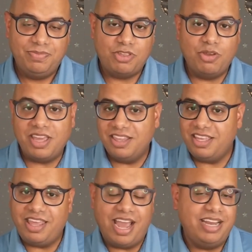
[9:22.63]
So you can
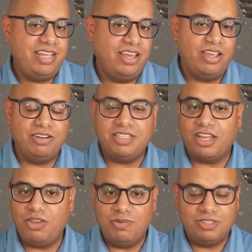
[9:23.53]
see the idea here is
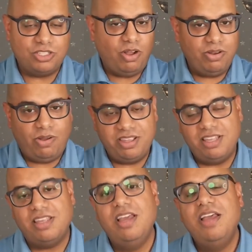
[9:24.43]
like you installed all
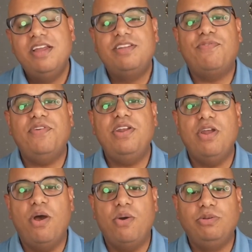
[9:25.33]
these different
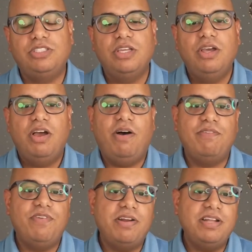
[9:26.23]
nodes
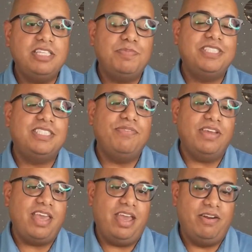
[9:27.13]
on very
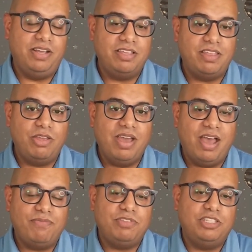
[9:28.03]
specific areas that you
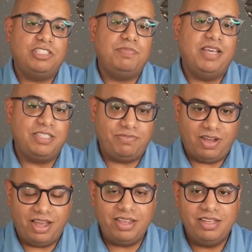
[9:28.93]
have to
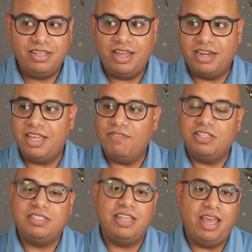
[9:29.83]
specify and give
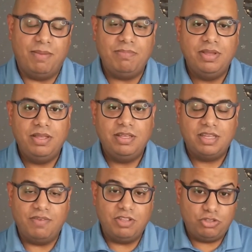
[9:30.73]
it to them,
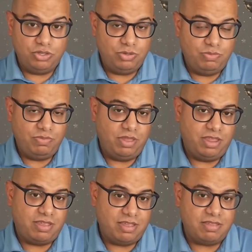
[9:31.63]
give it to
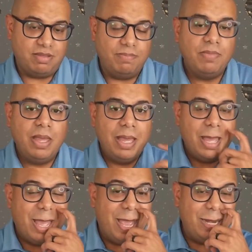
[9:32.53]
the system,
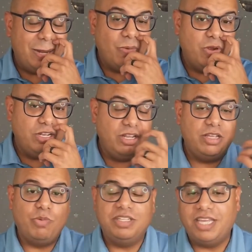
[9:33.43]
and it
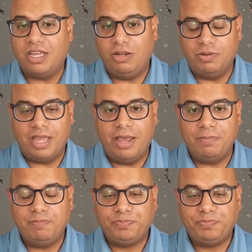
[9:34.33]
would take a look at it.